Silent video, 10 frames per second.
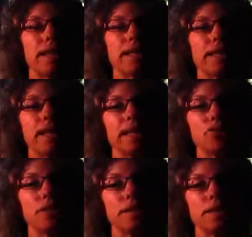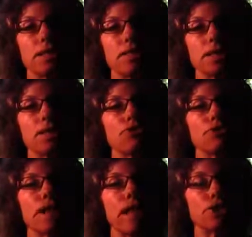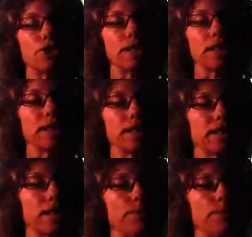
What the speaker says: Again, this is an introduction. It